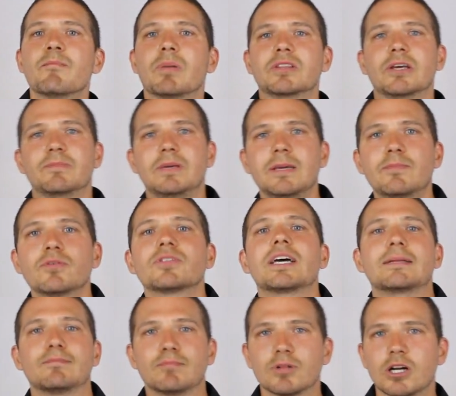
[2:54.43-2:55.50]
But the people
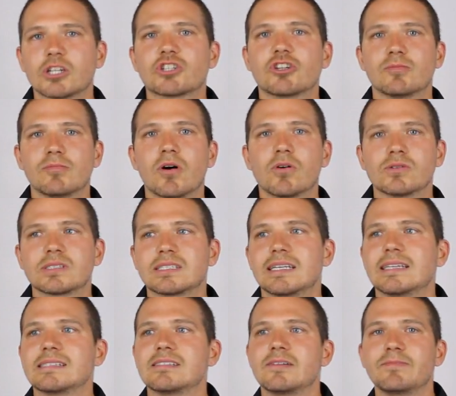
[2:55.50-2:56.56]
that blush the
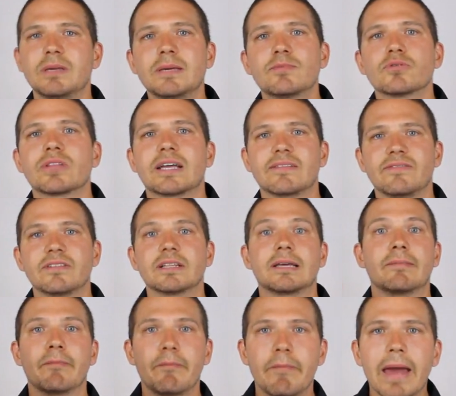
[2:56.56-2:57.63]
most is the people that feel
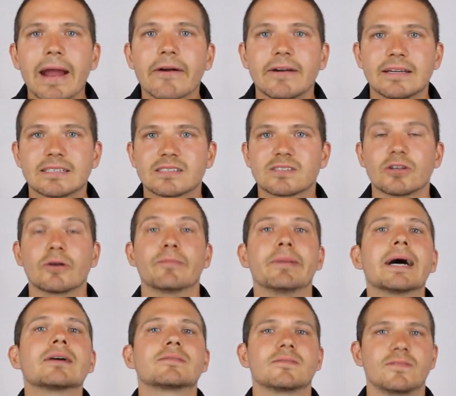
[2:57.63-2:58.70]
embarrassed
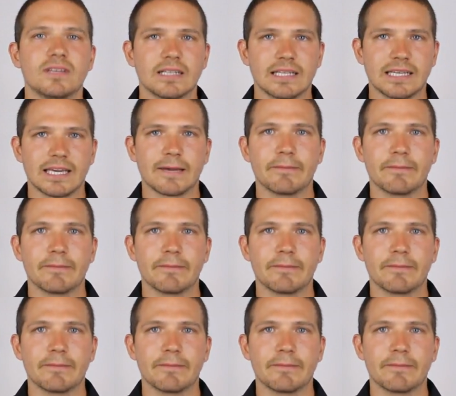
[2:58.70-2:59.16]
about feeling